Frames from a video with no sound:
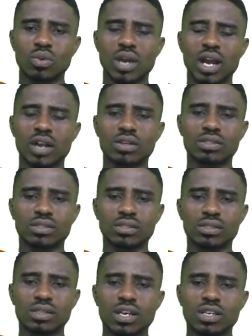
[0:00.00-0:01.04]
were
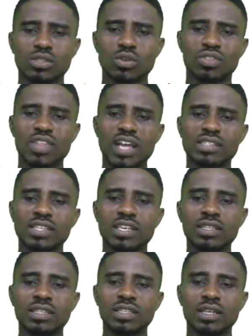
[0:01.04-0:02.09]
gotten. So
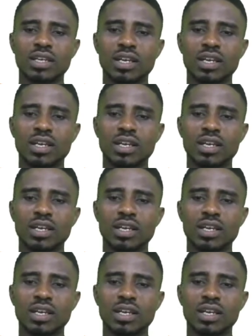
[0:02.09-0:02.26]
13